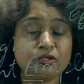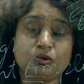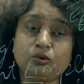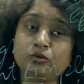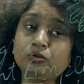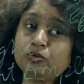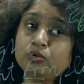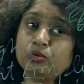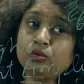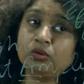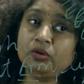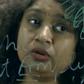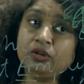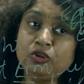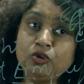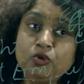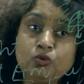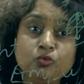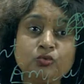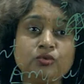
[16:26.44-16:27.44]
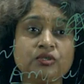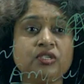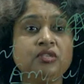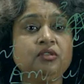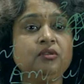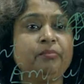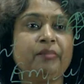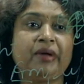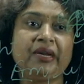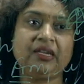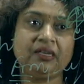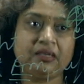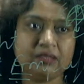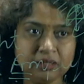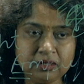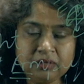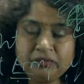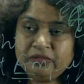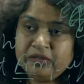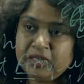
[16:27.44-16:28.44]
also used in
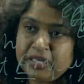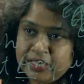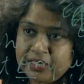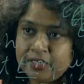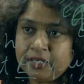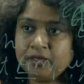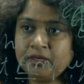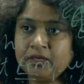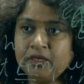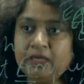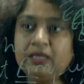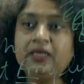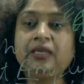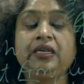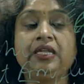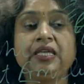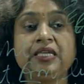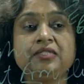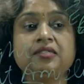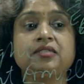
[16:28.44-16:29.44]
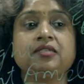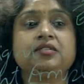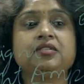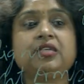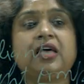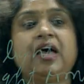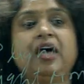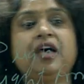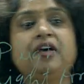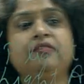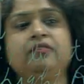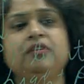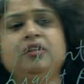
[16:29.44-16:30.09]
medical field, lasers have